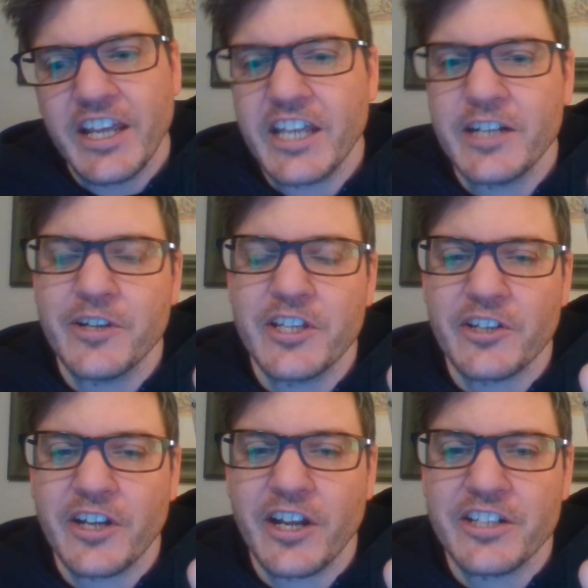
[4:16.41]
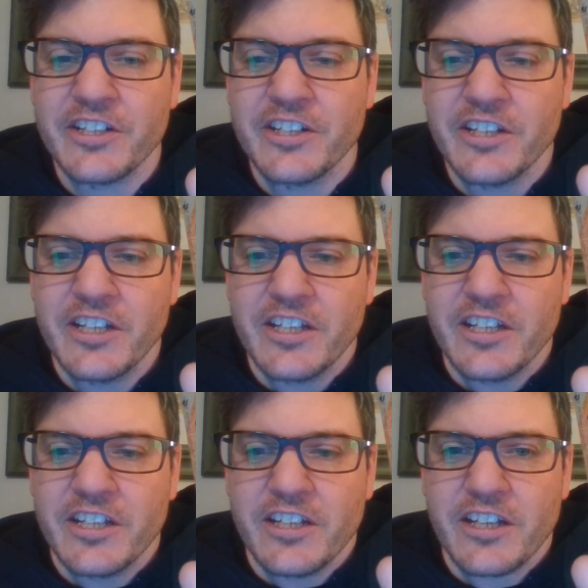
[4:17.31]
Anyway, they're
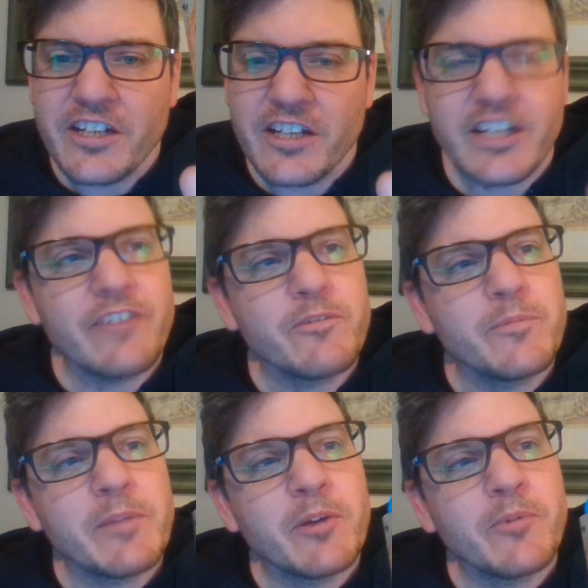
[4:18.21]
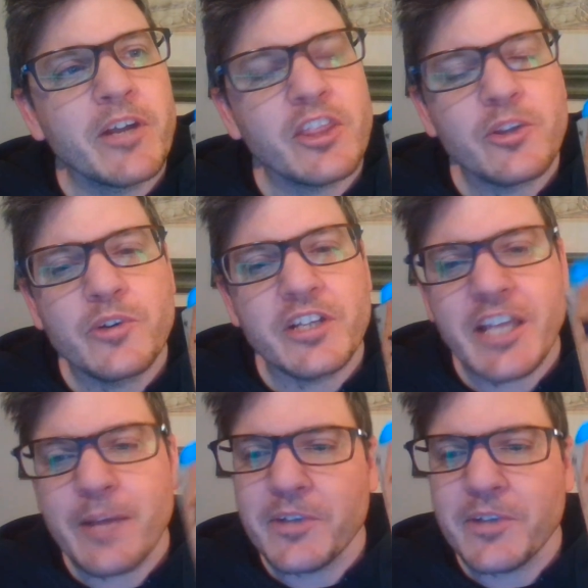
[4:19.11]
I haven't made my way through it yet,